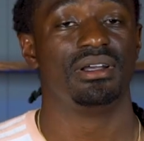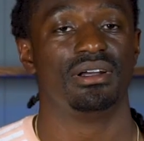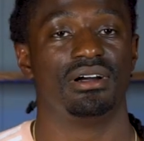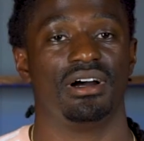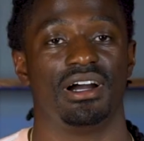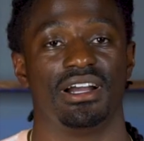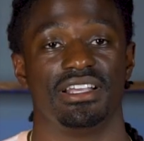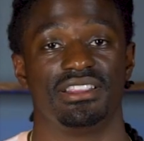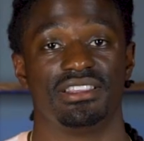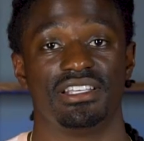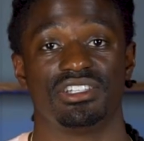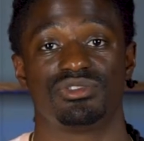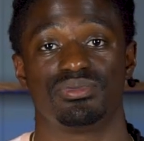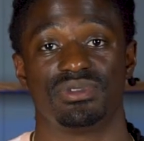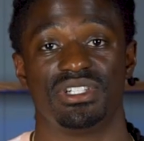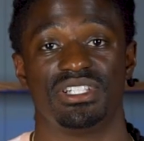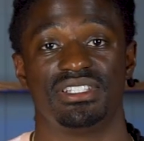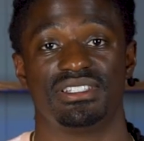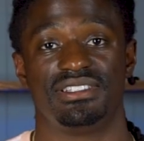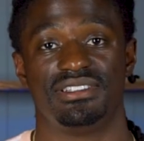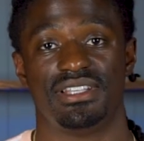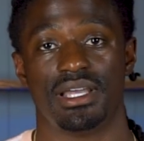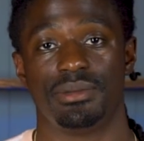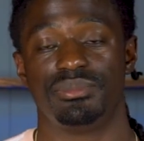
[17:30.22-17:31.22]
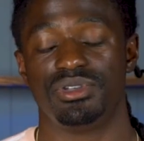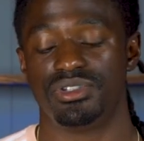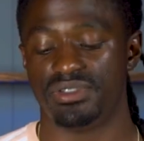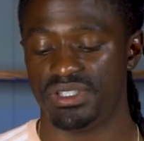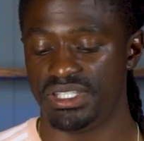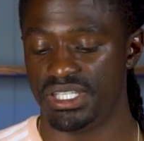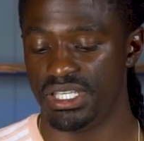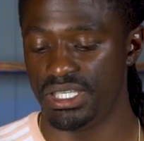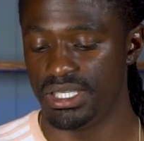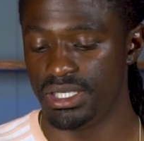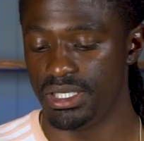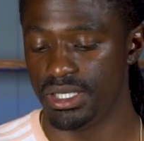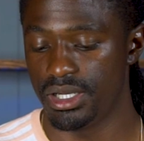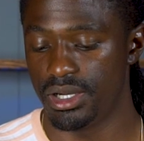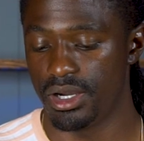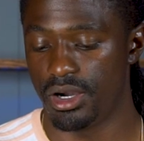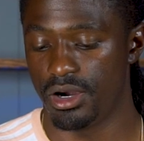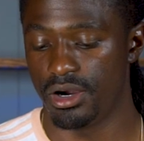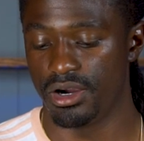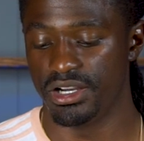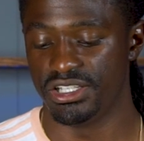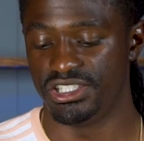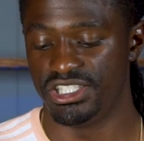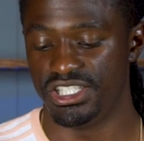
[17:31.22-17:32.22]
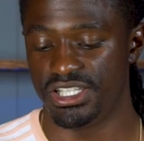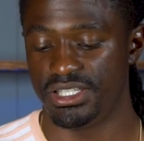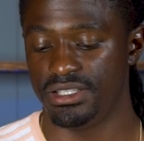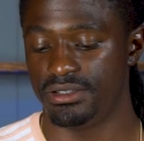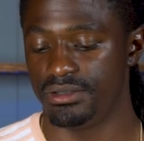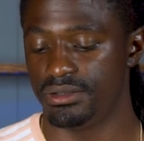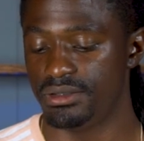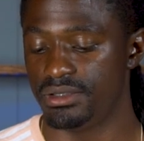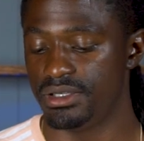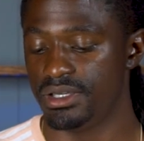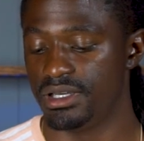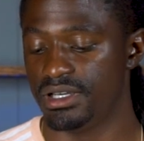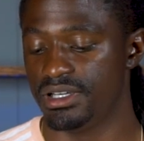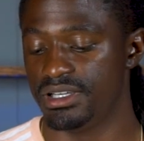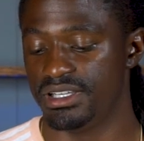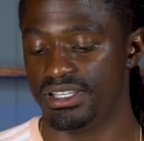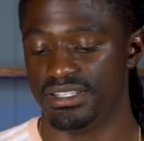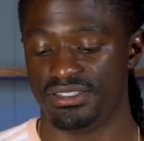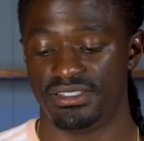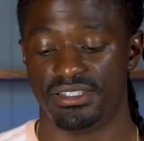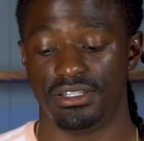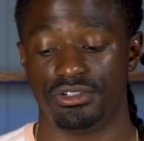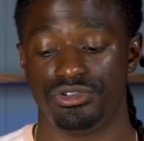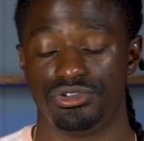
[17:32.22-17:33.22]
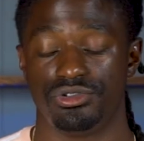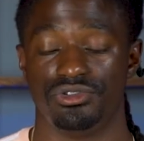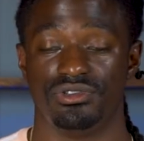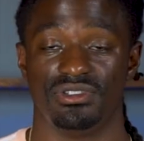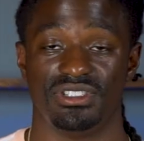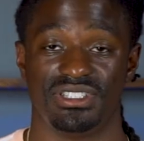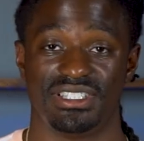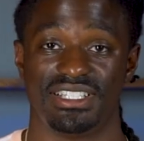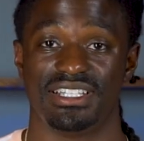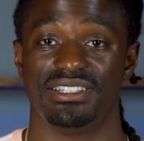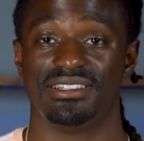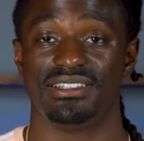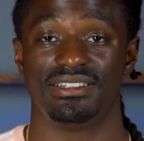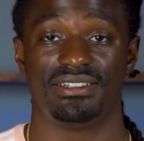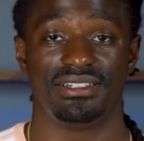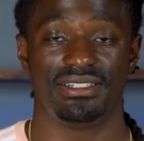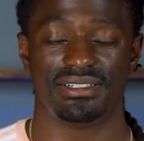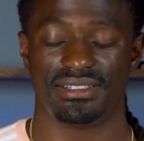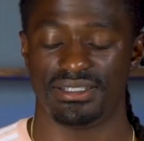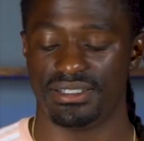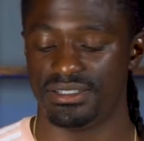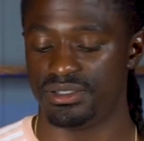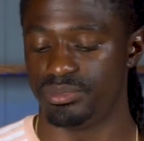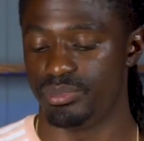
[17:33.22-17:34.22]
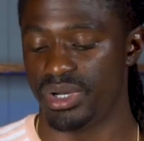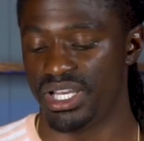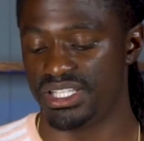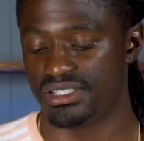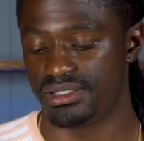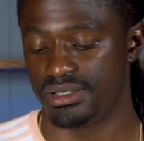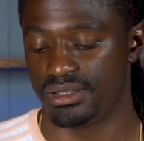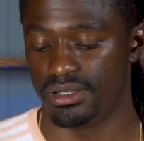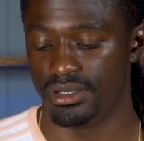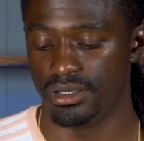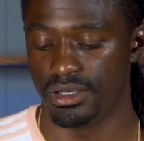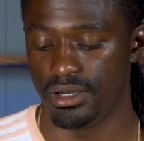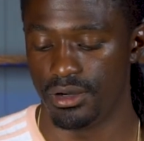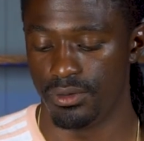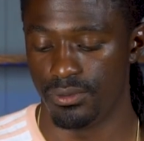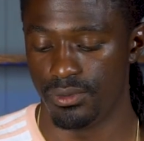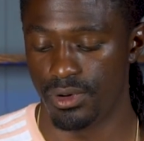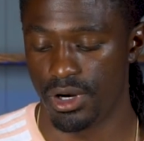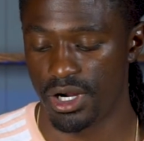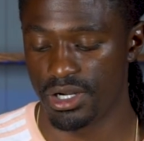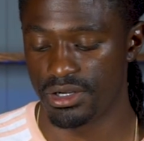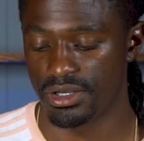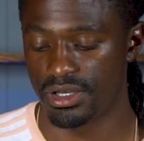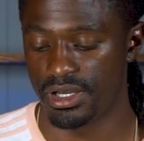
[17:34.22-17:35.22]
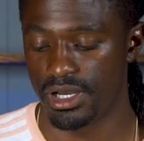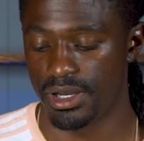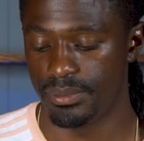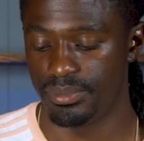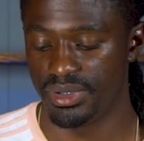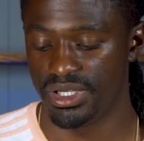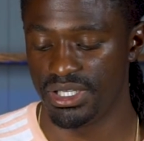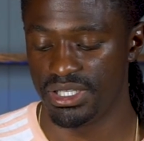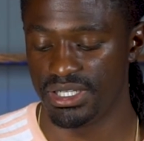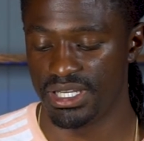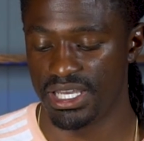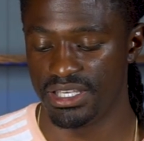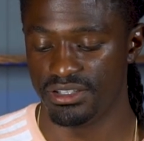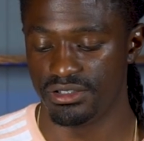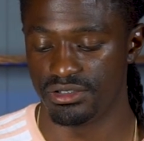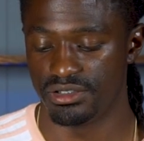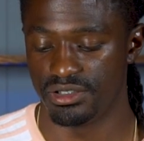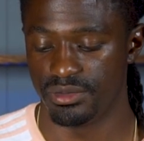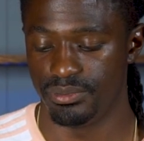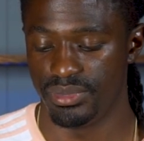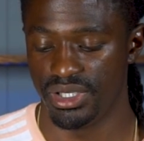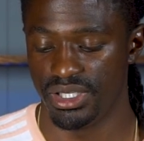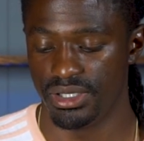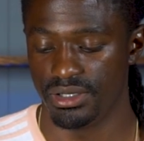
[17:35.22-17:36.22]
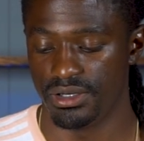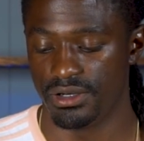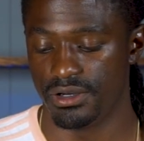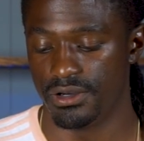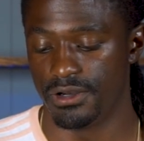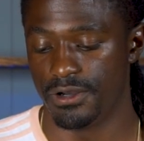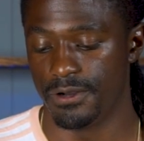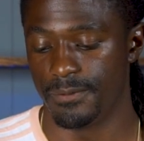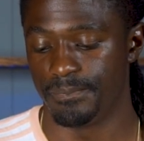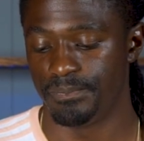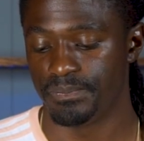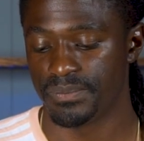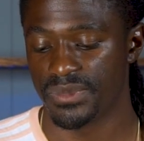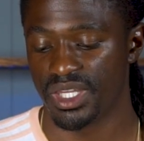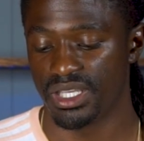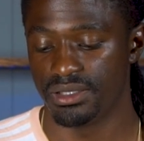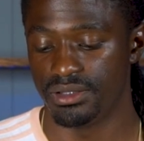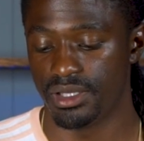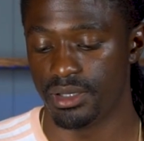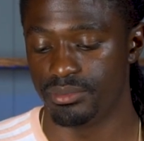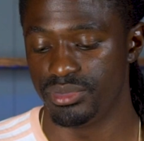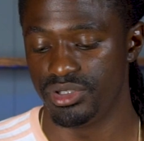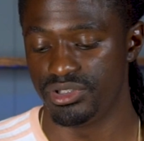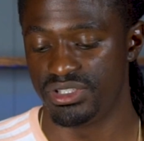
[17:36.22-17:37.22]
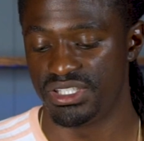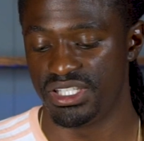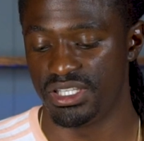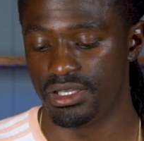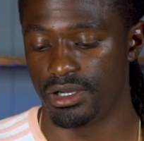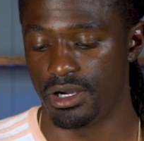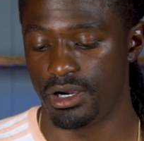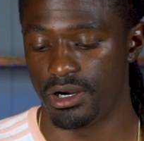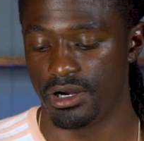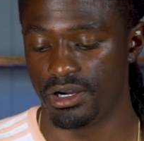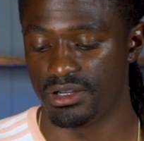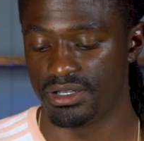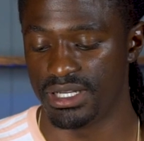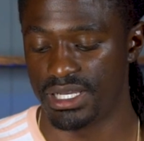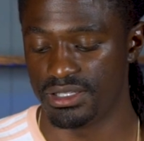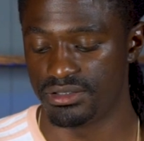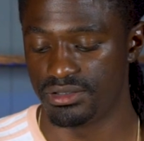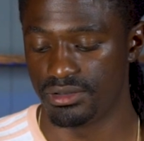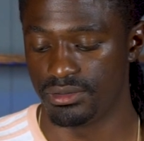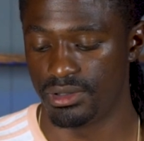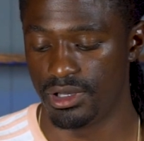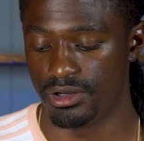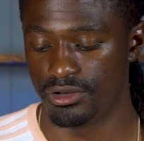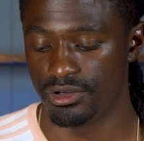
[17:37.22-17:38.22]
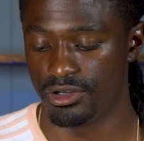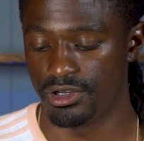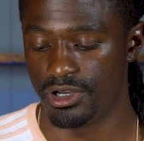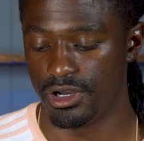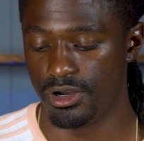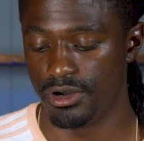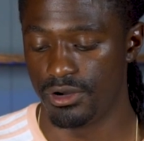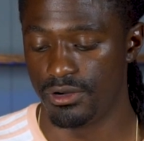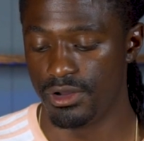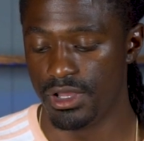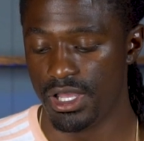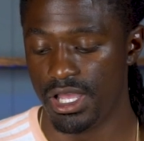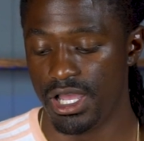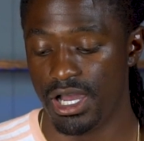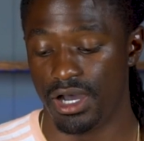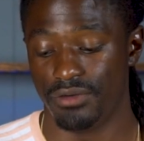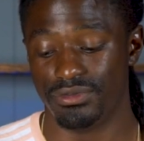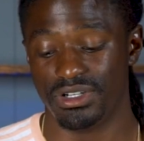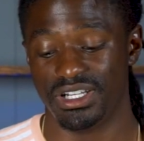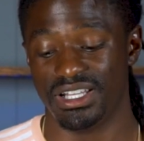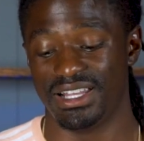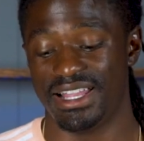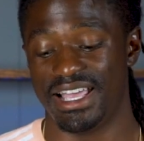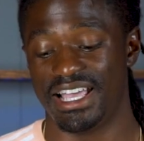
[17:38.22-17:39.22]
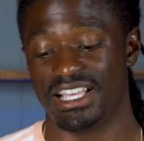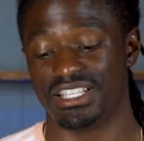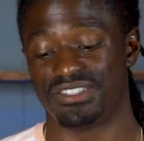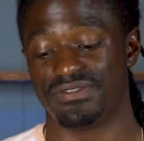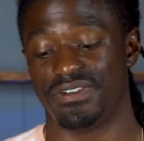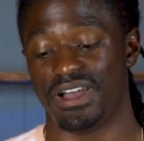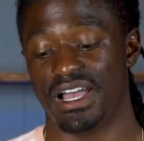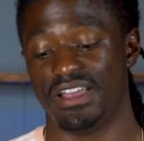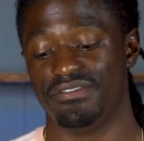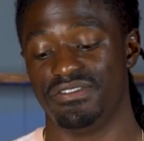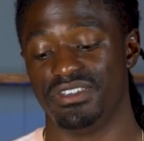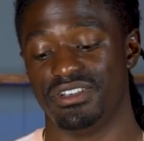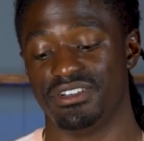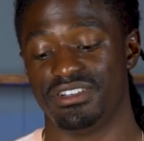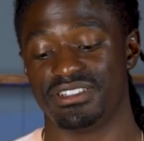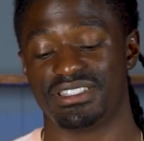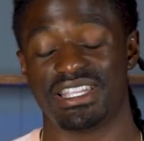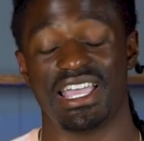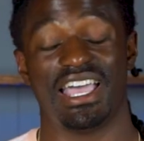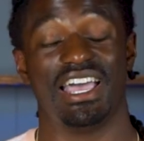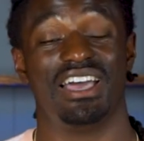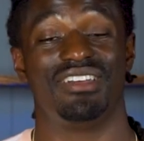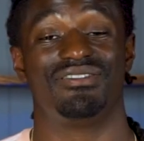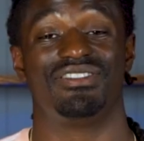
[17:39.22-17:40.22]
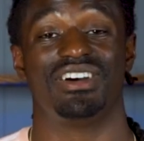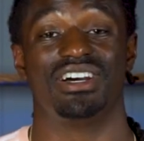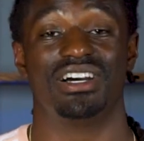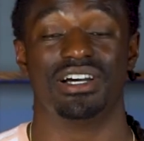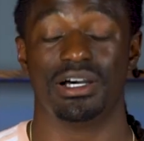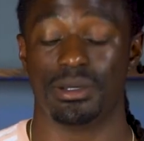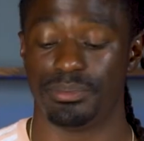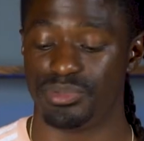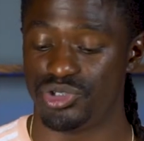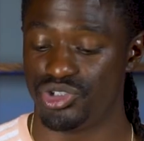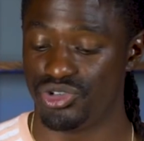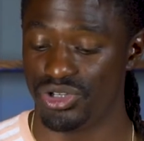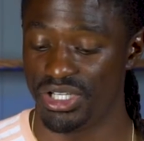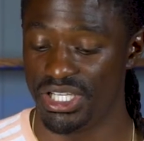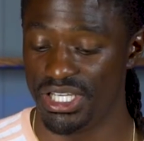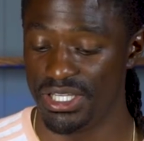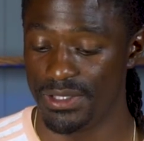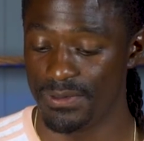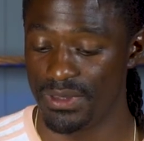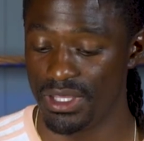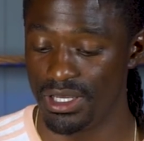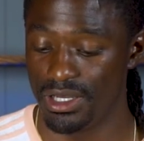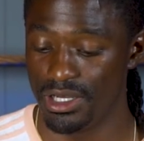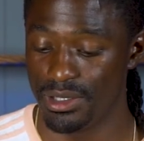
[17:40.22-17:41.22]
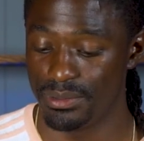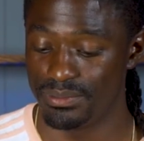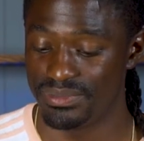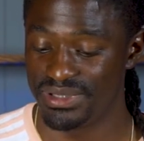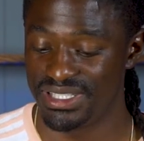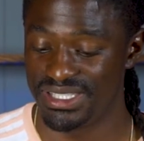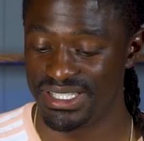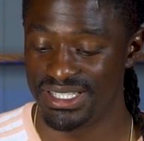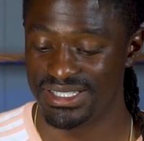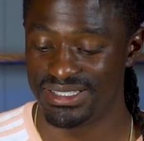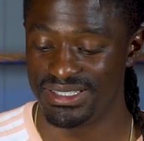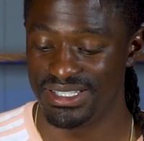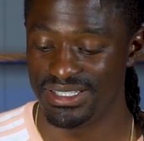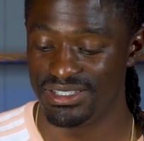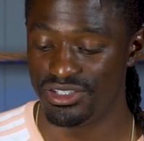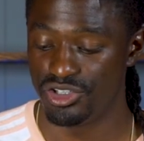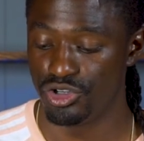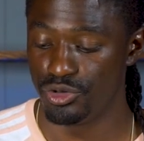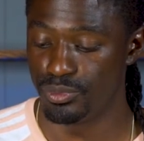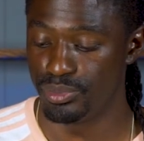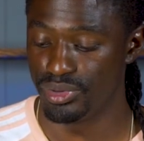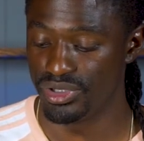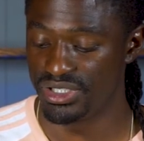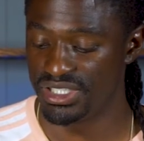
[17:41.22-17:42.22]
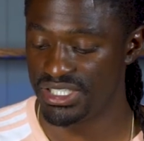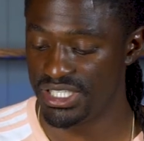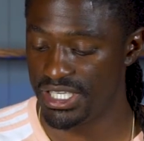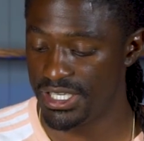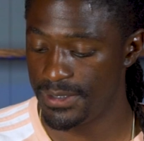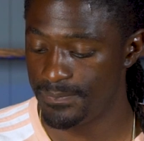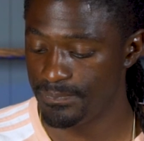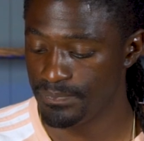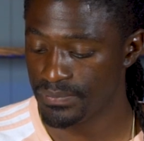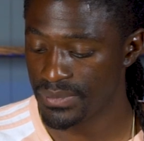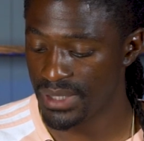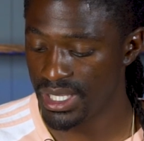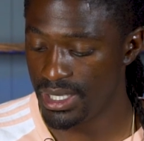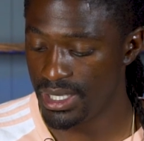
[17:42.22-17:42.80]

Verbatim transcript: All right, this one is W T R G, uh, Essential Utilities. It's basically a water company that used to be um, W T R not too long ago. Over the last five years, they have an uptrend, up sixty-two percent.